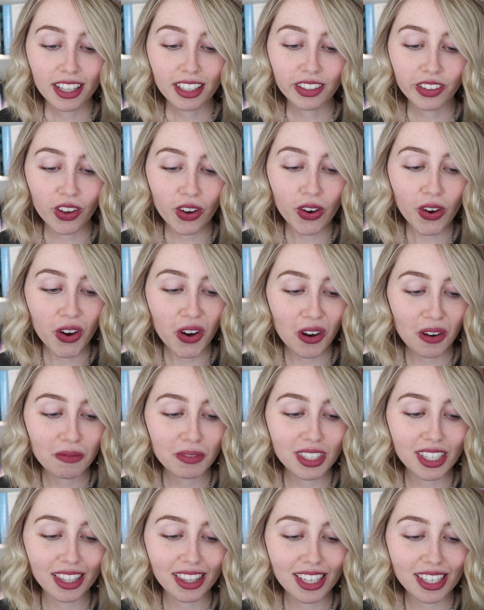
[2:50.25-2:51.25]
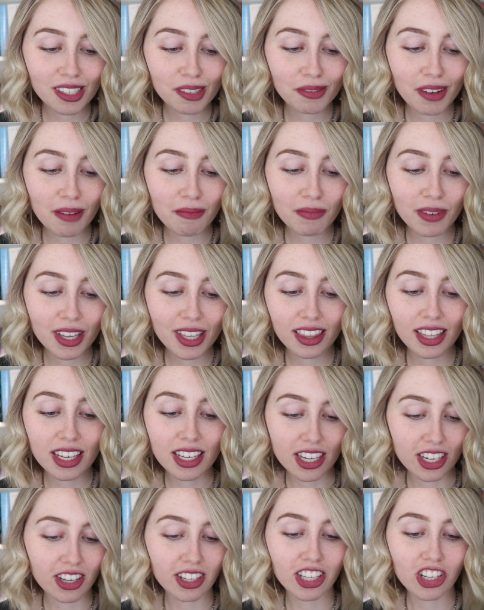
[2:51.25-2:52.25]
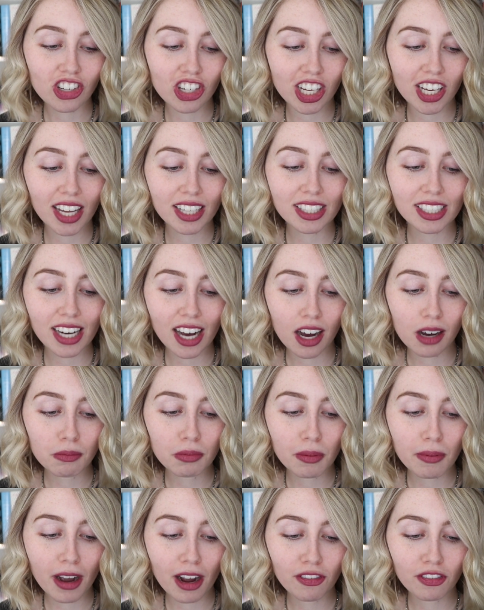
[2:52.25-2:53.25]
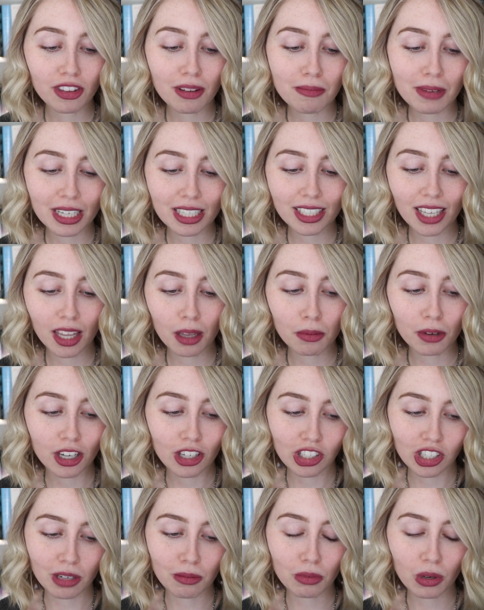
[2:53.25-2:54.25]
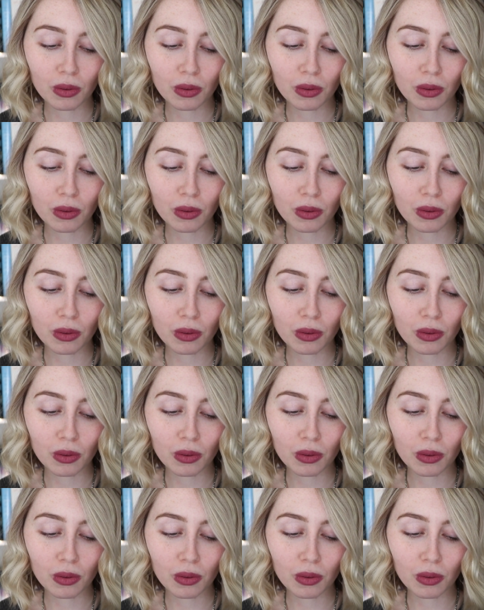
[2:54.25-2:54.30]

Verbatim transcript: Leo hopes that this might be the year that she gets to help prepare for the big celebration,